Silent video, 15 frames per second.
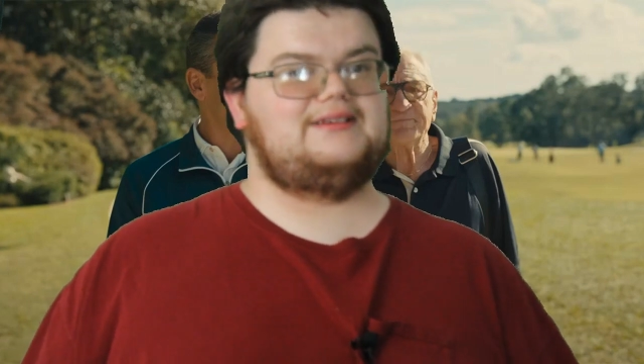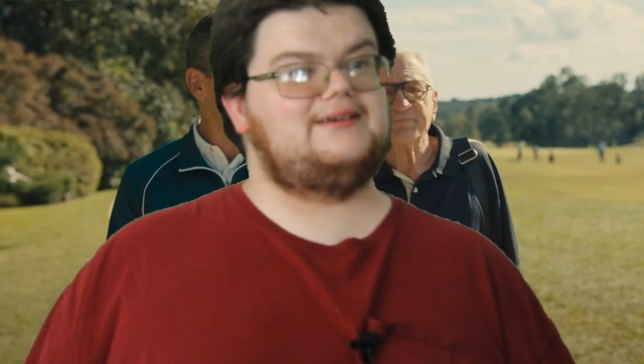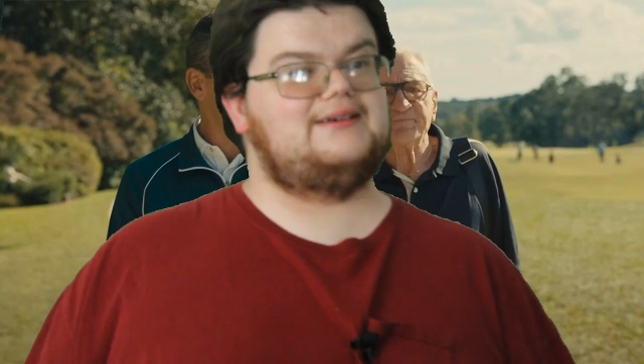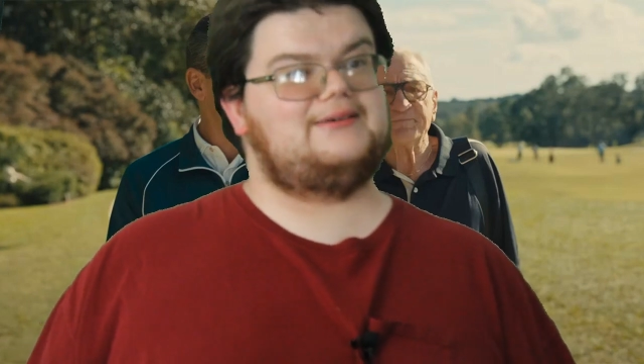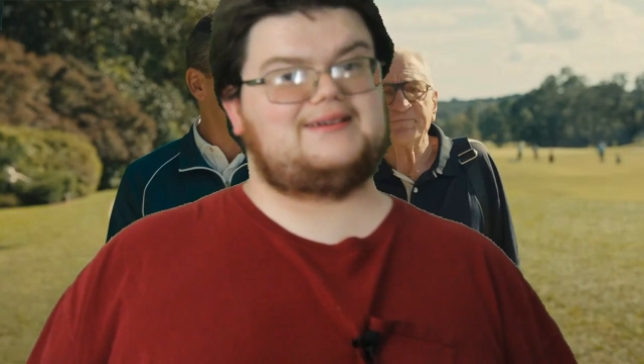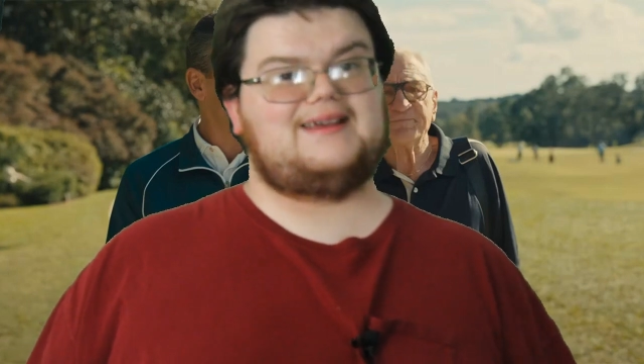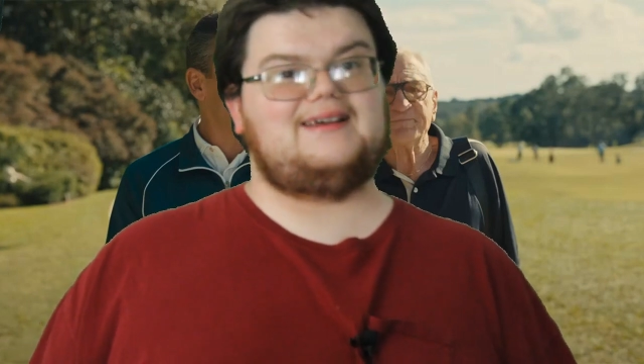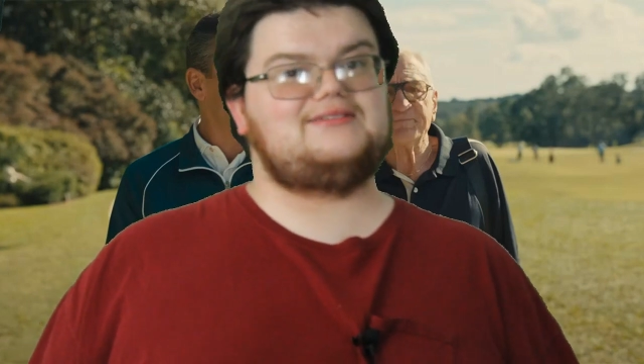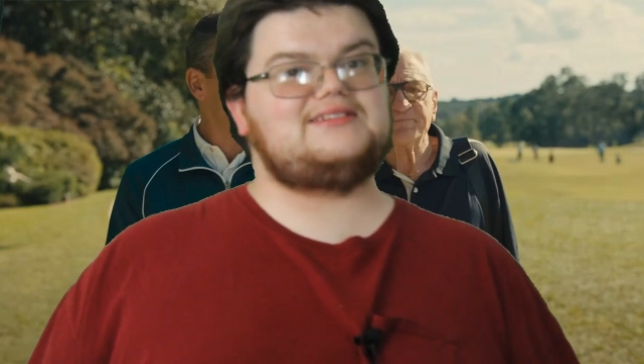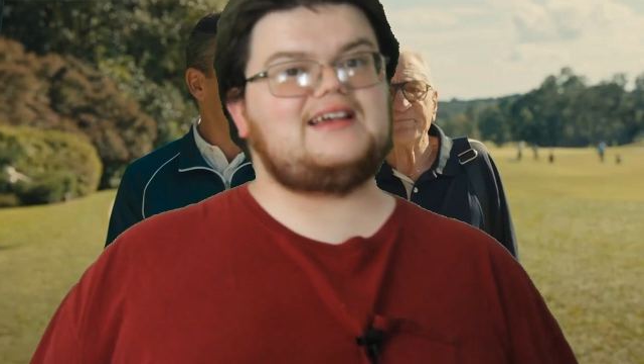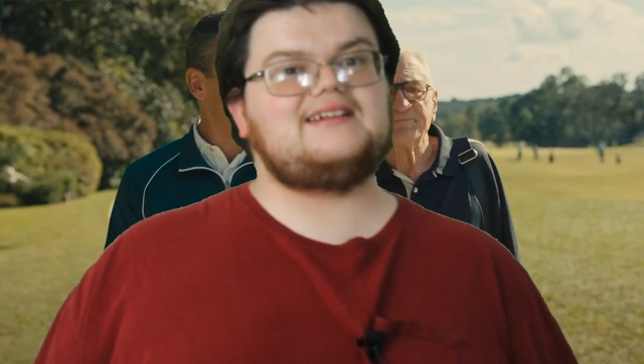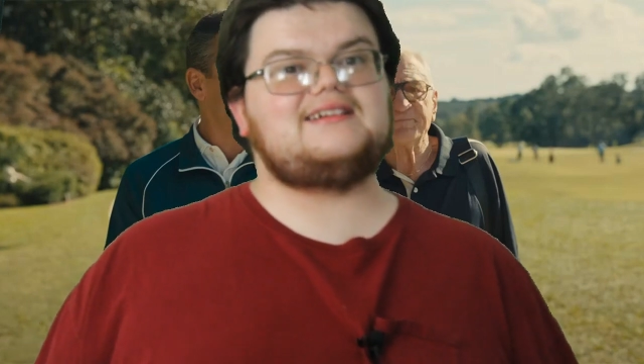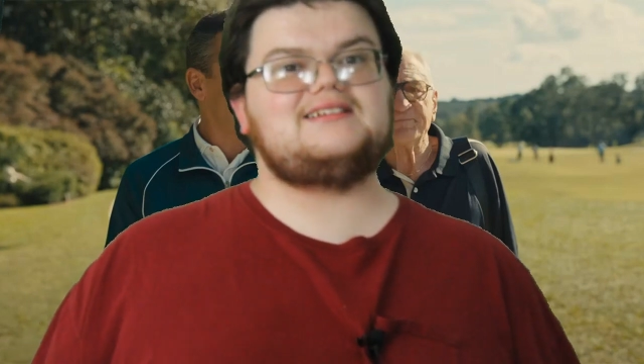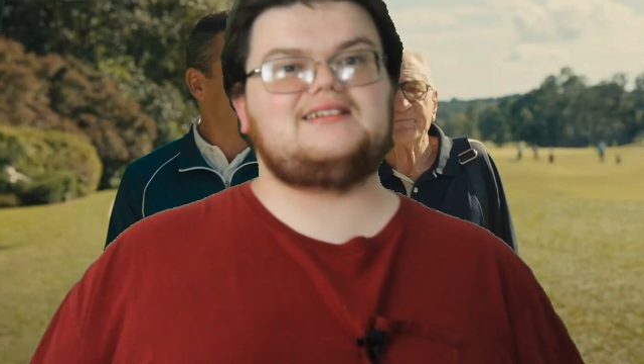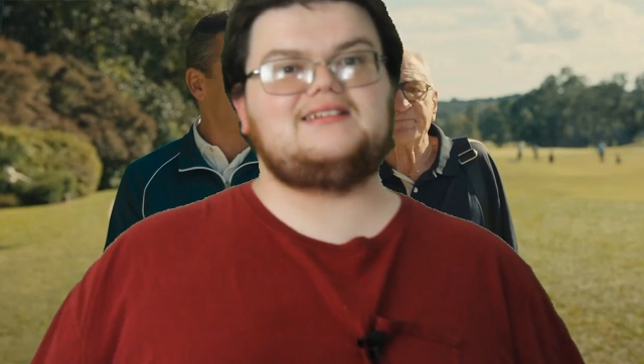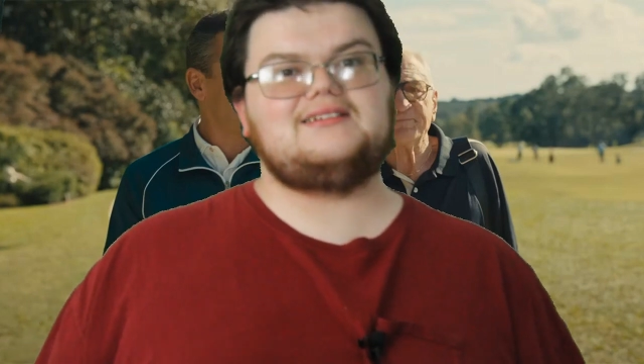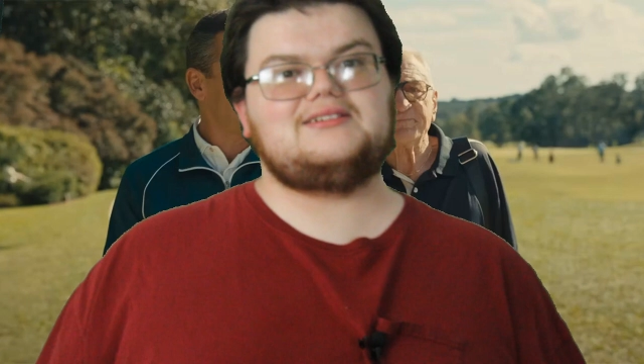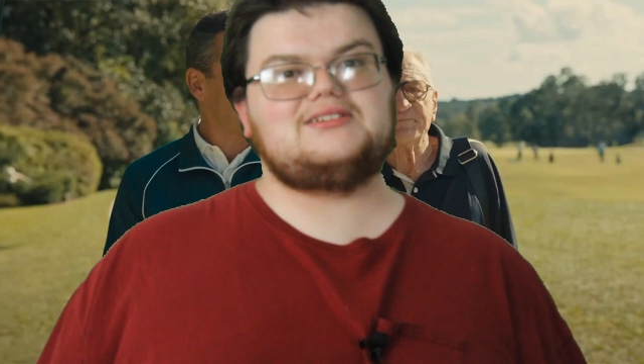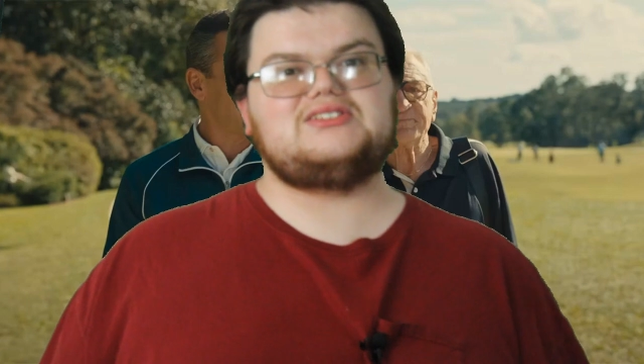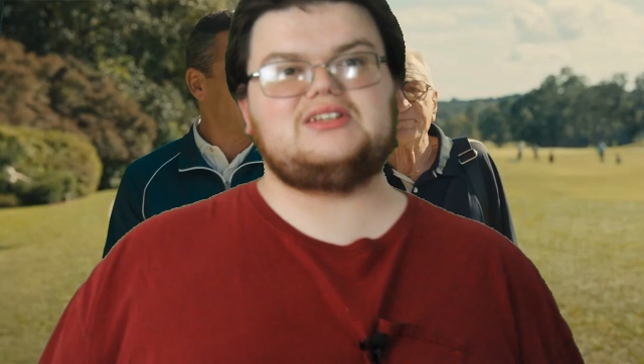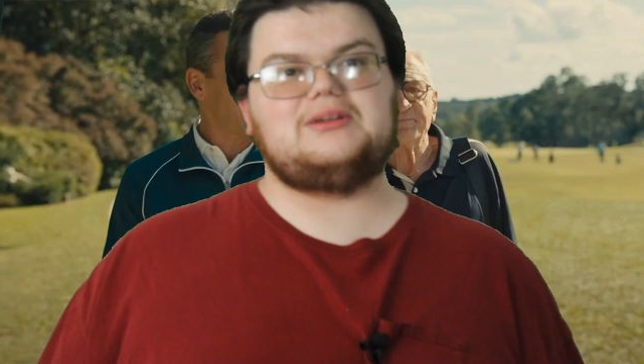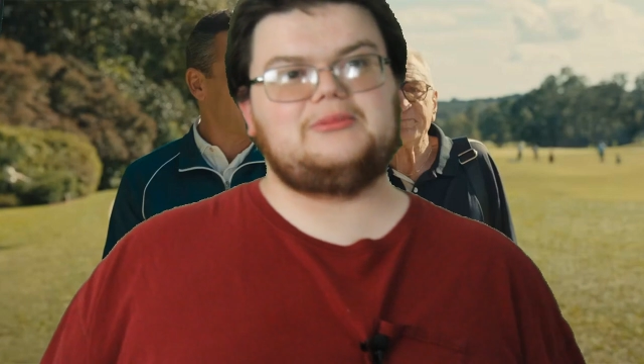you know, kind of sounded a
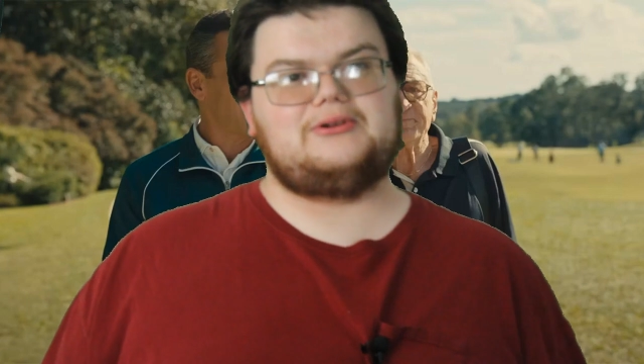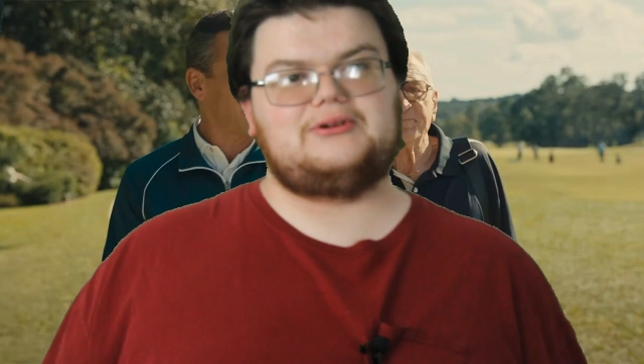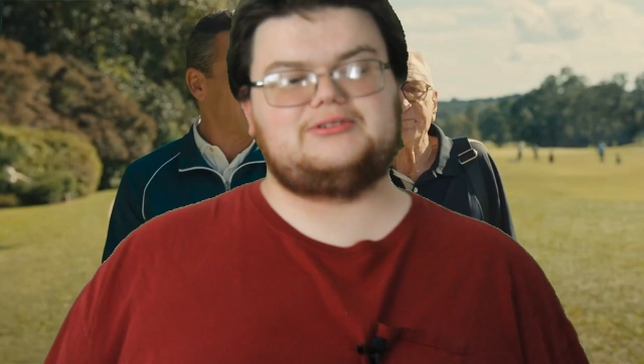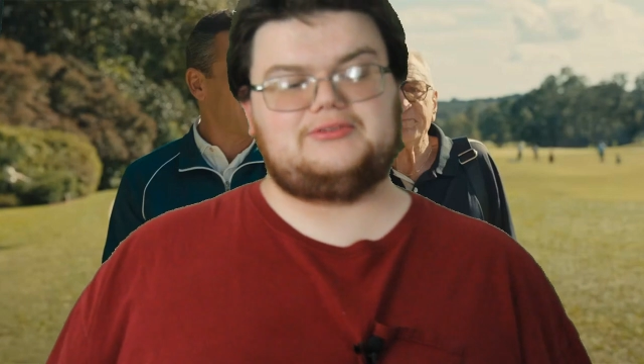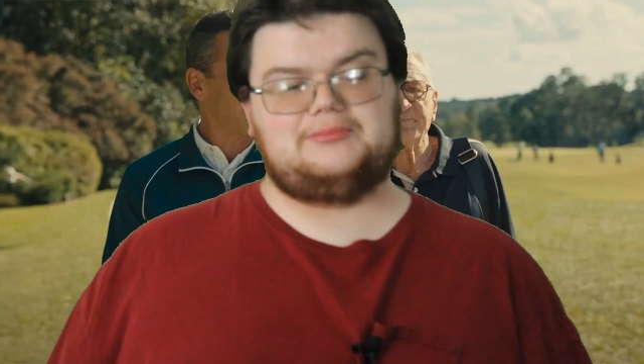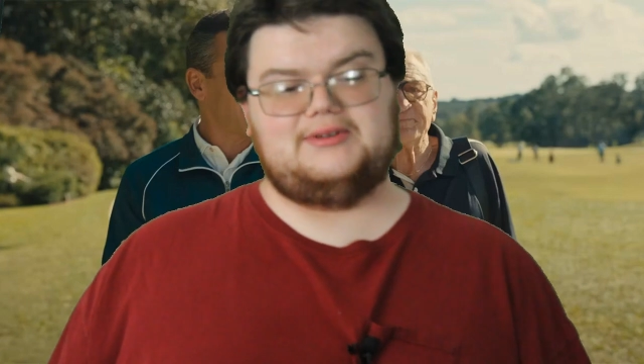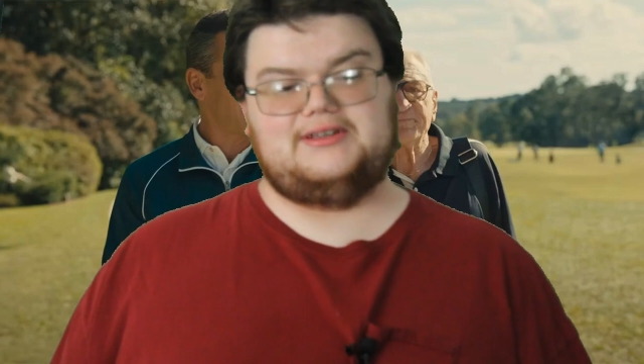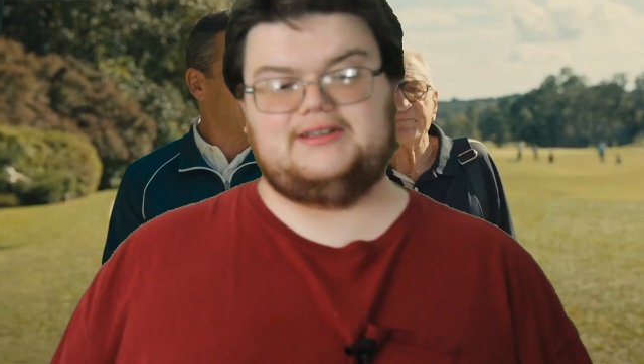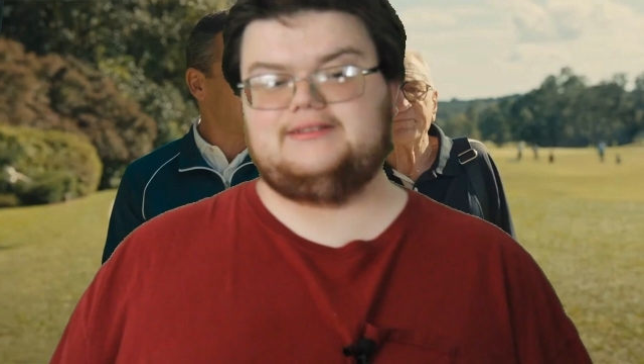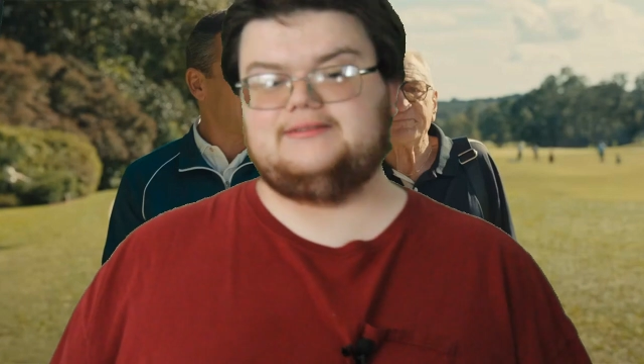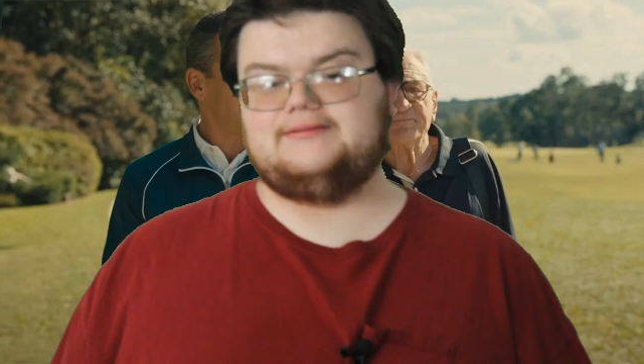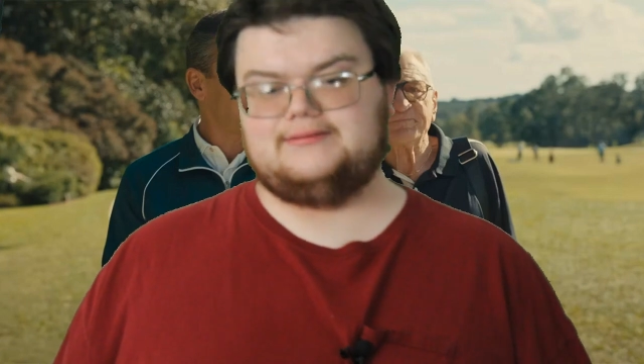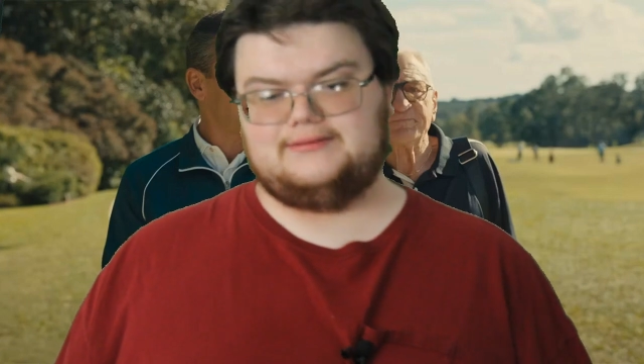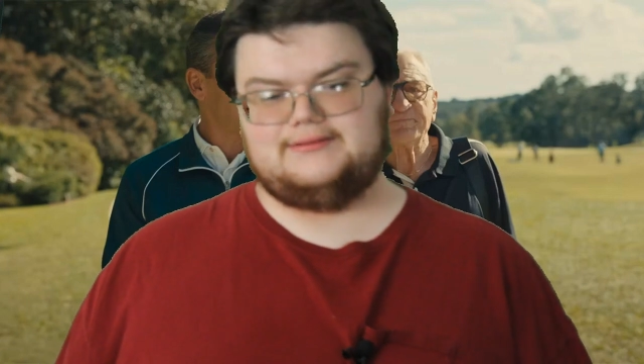little similar to me.